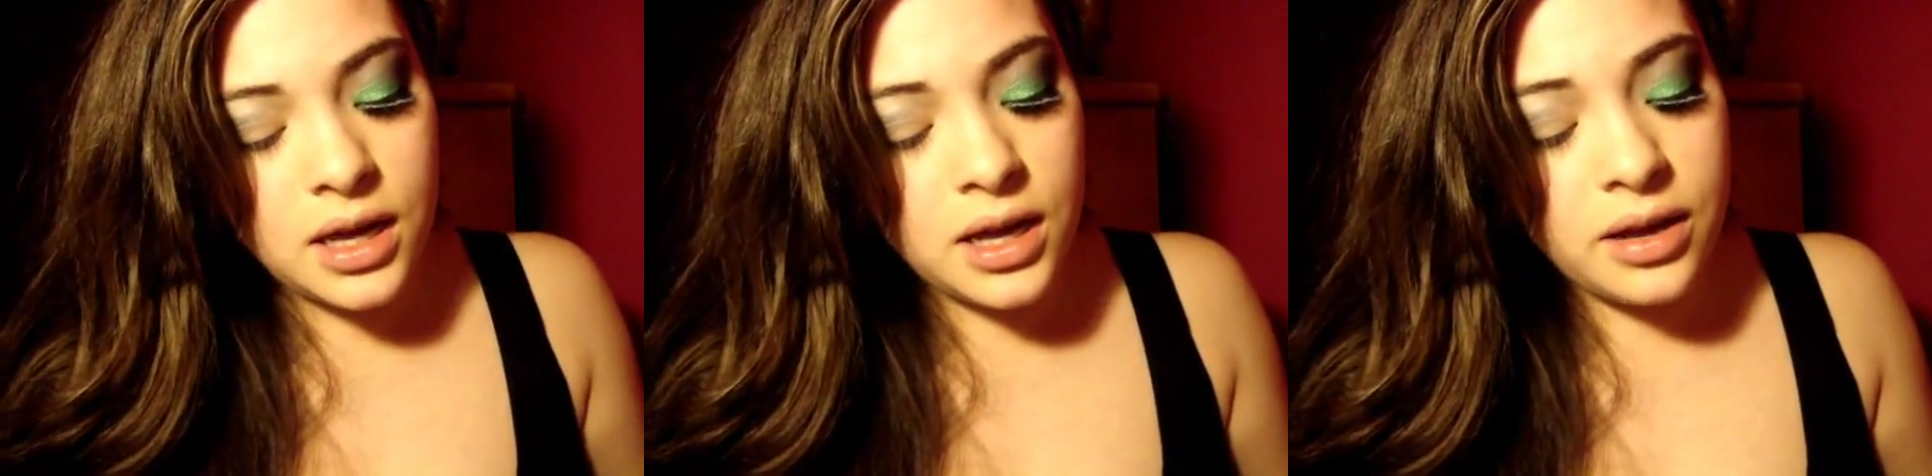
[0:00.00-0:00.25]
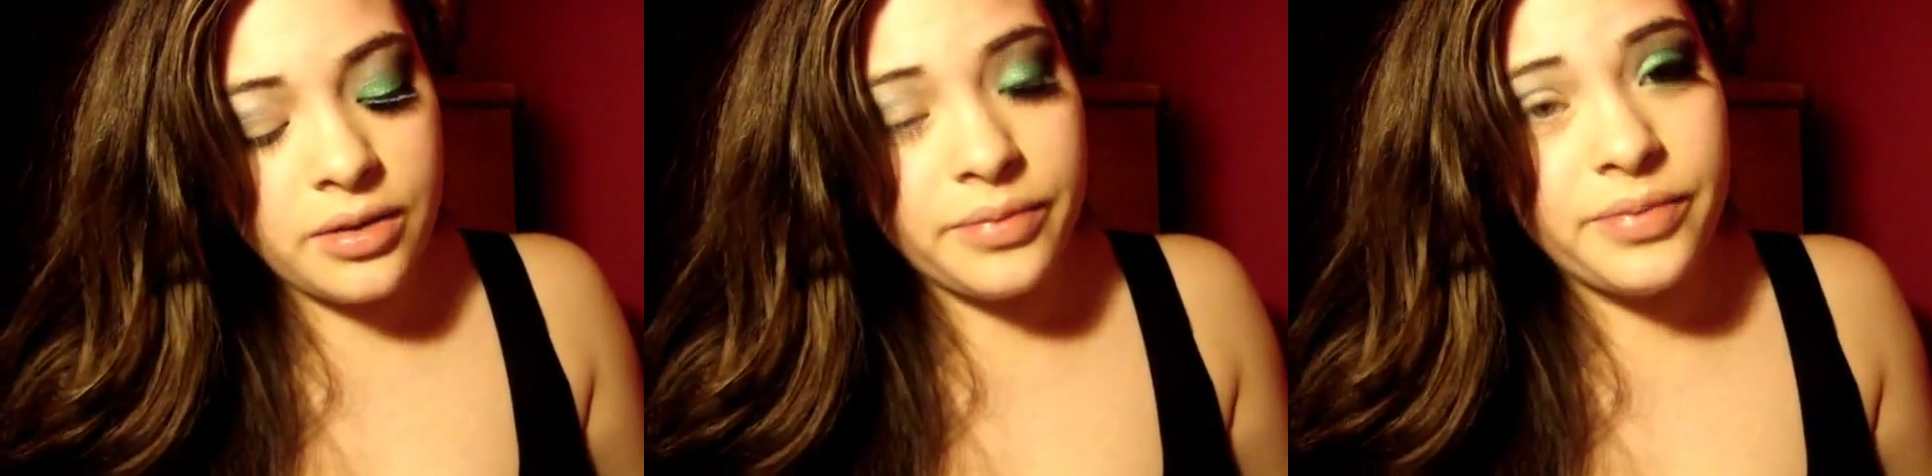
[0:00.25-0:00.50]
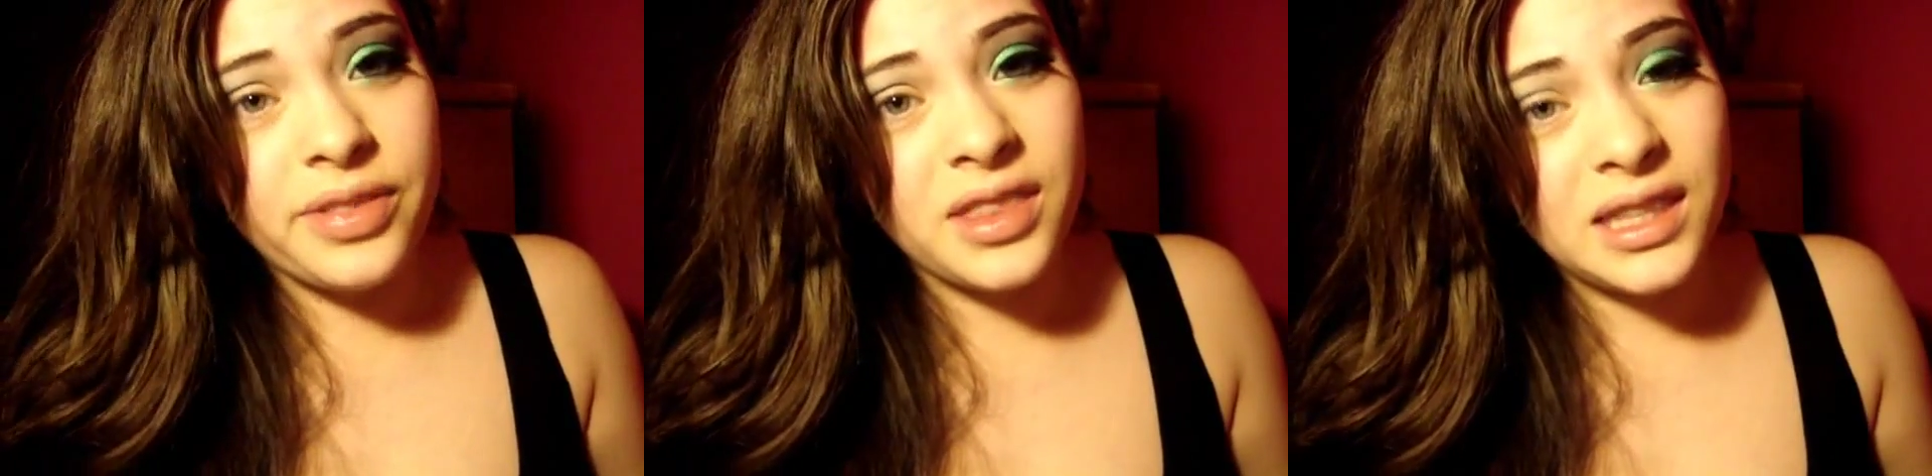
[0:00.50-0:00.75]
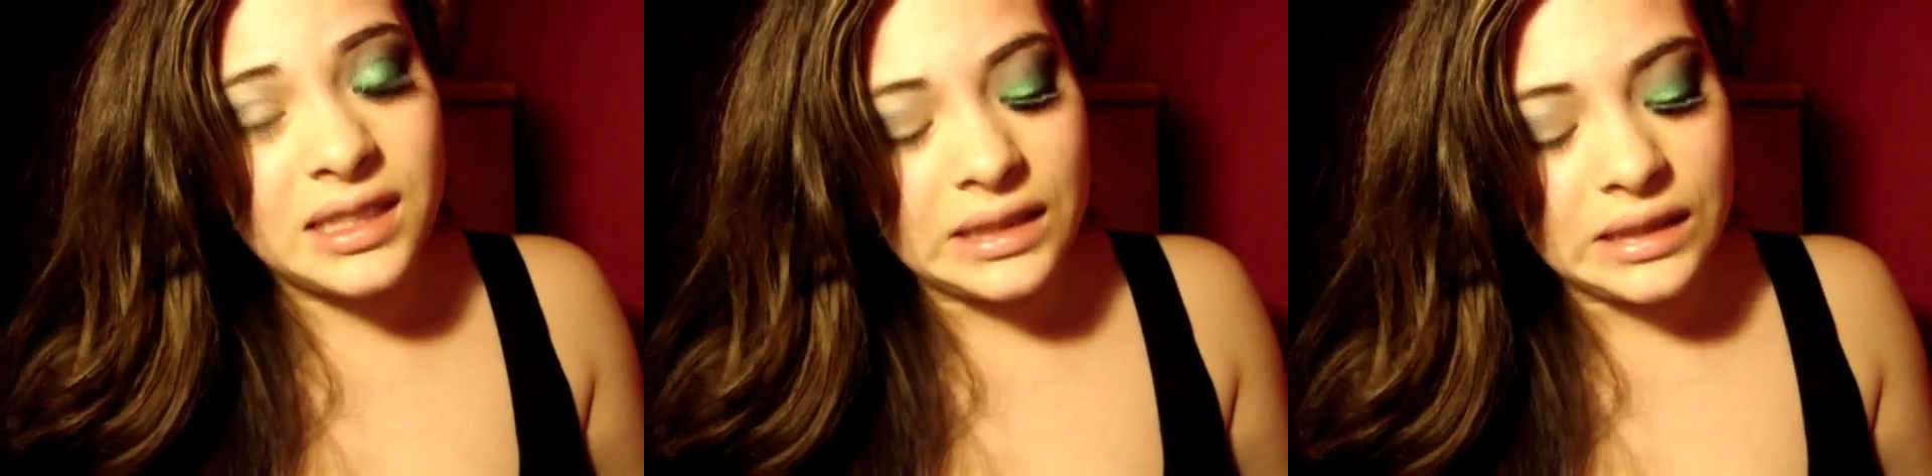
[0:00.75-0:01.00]
Um,
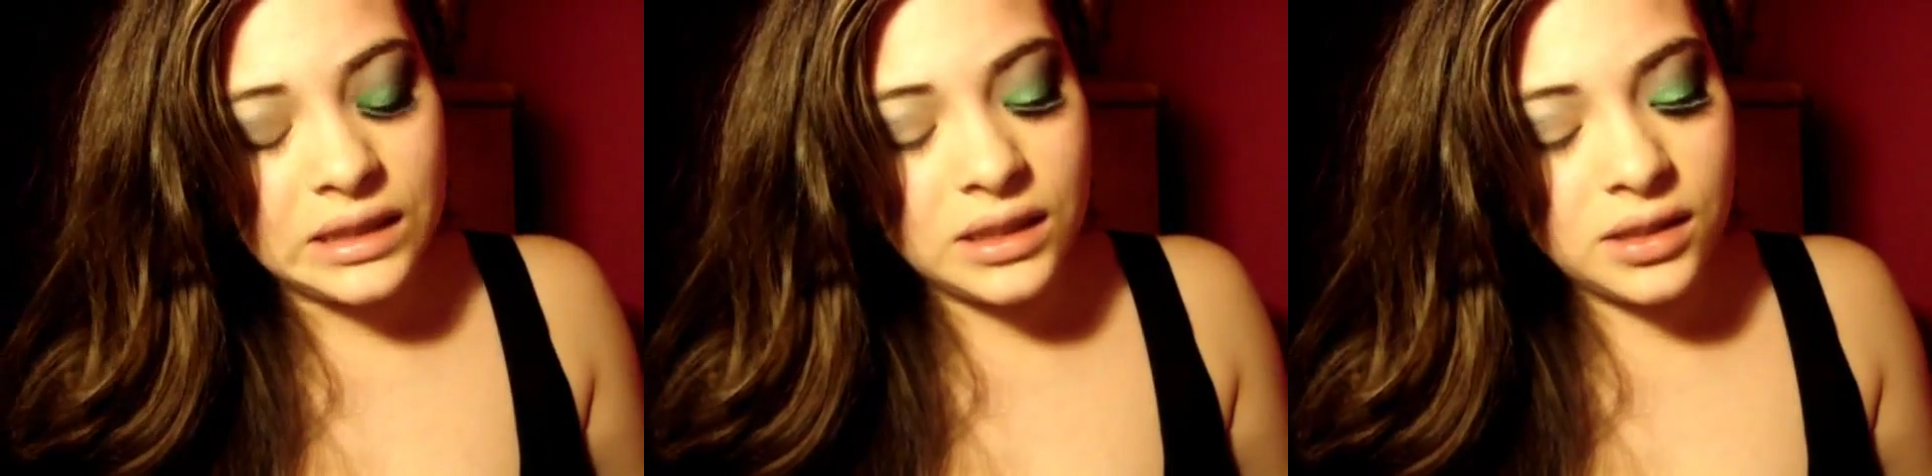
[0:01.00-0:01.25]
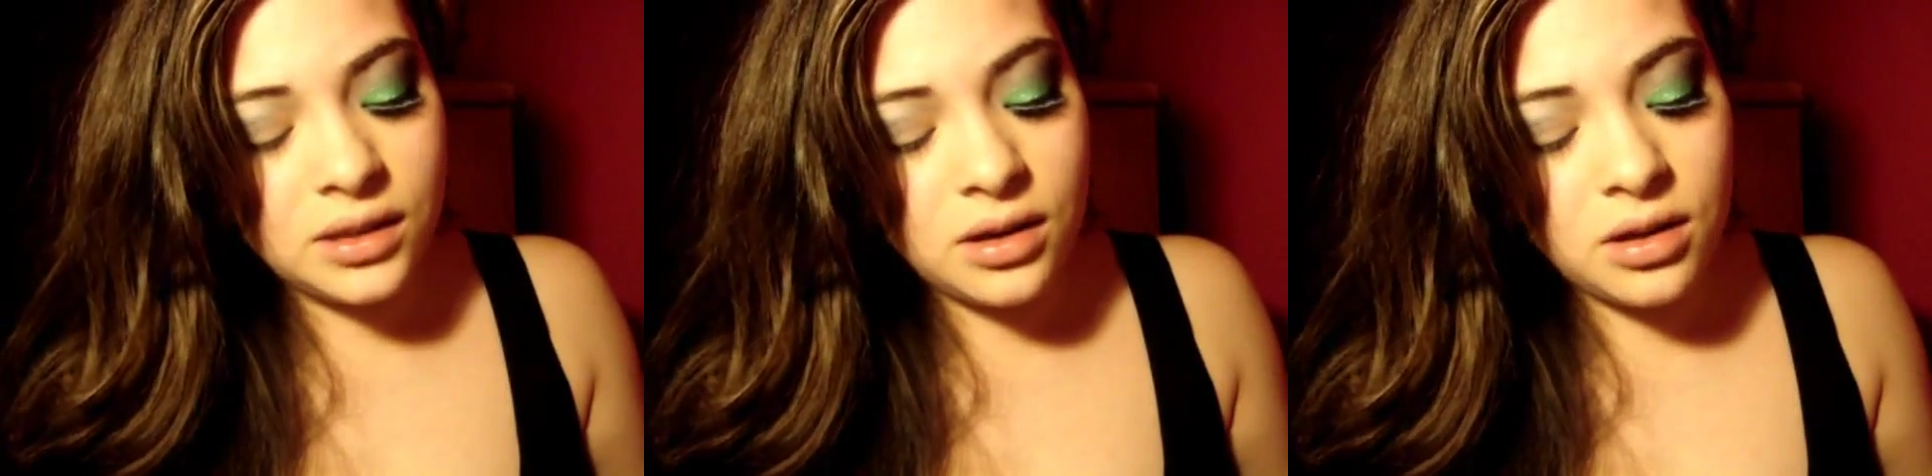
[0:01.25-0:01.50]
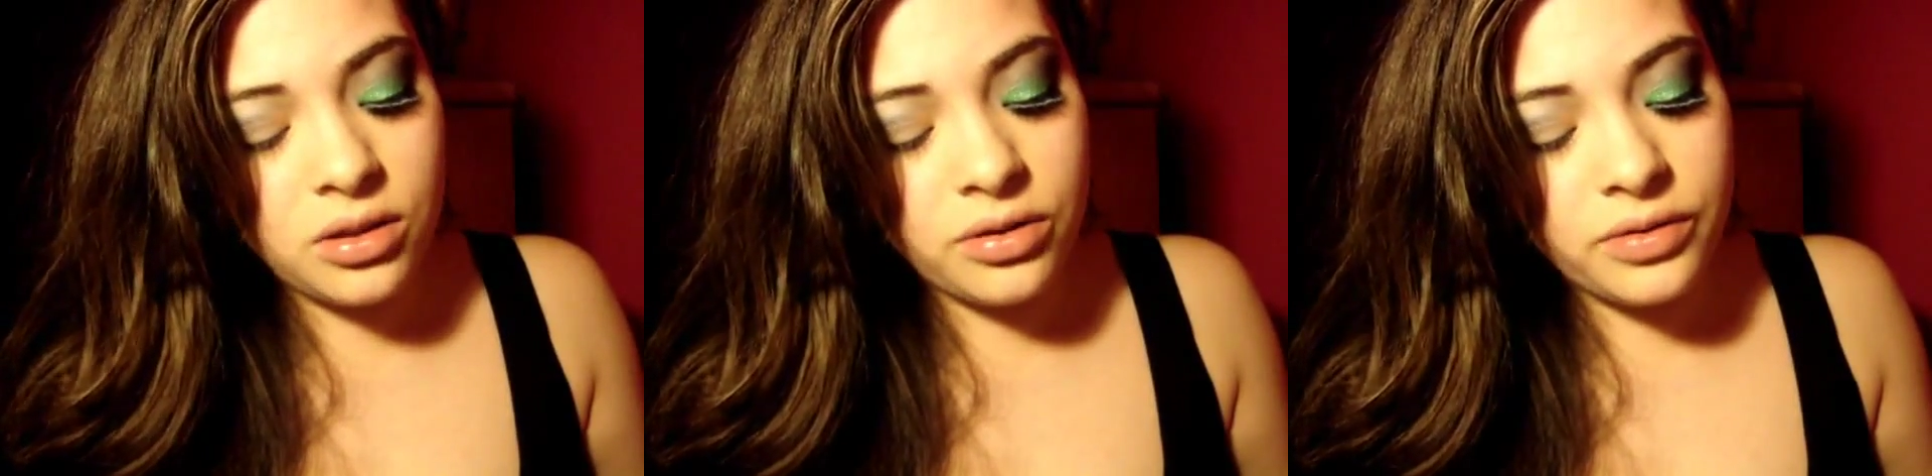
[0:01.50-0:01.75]
all